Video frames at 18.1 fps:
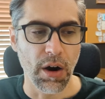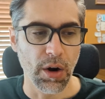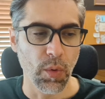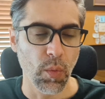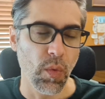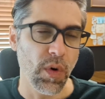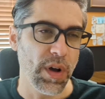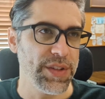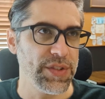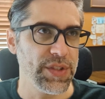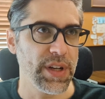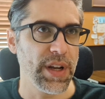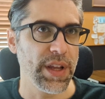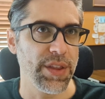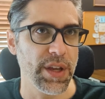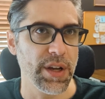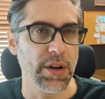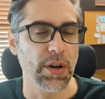ones that I
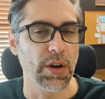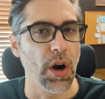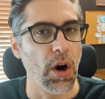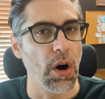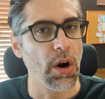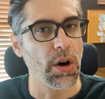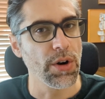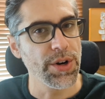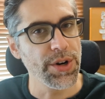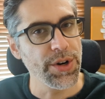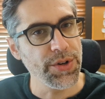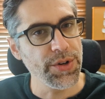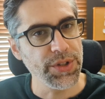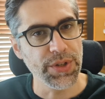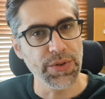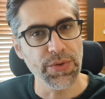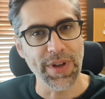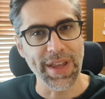think are harder
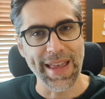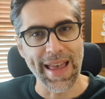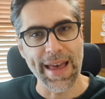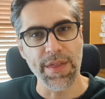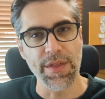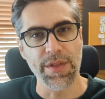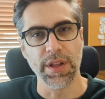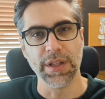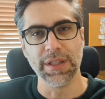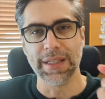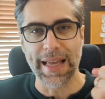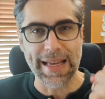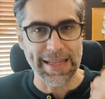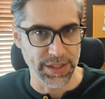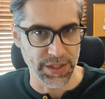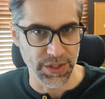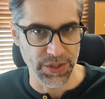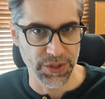to get the
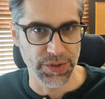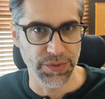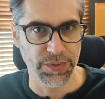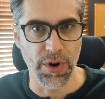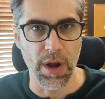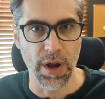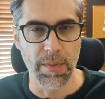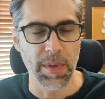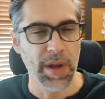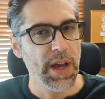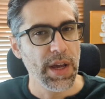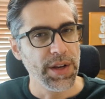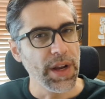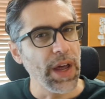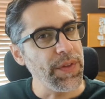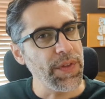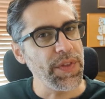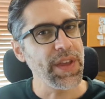lessons from.
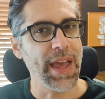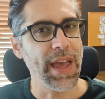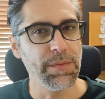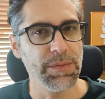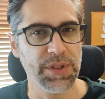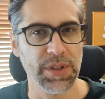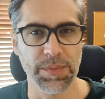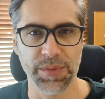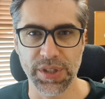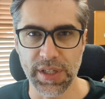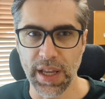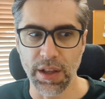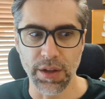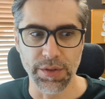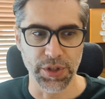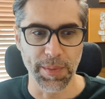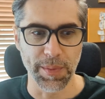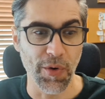Not that the games
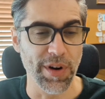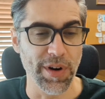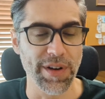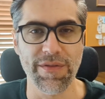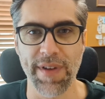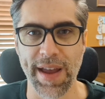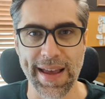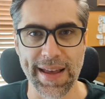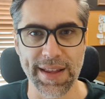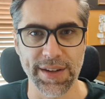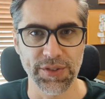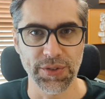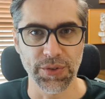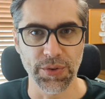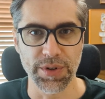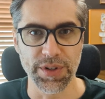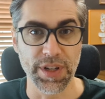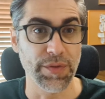themselves are more advanced
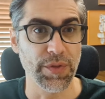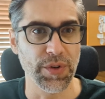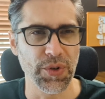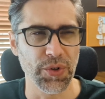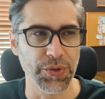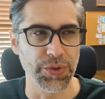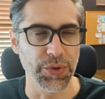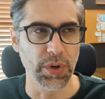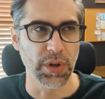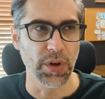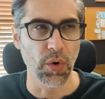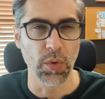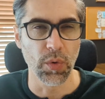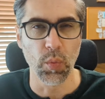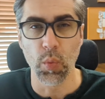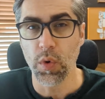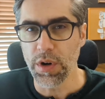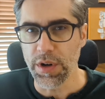or difficult or
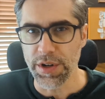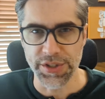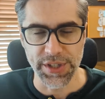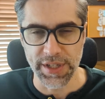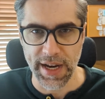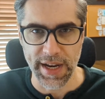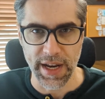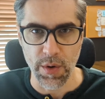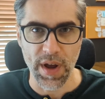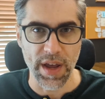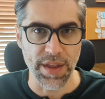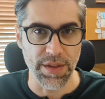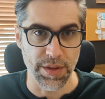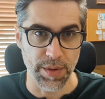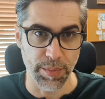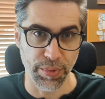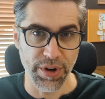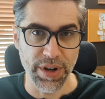worse in any way
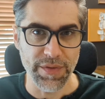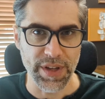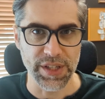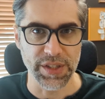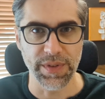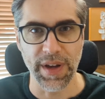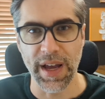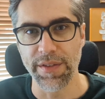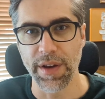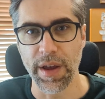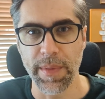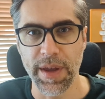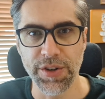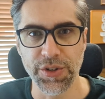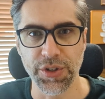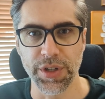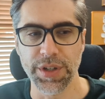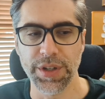than the previous 5 I
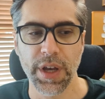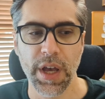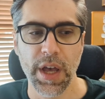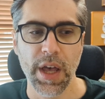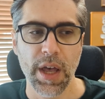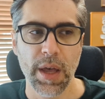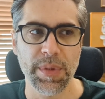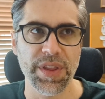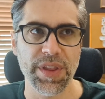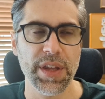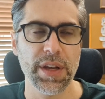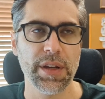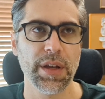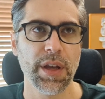mentioned, but that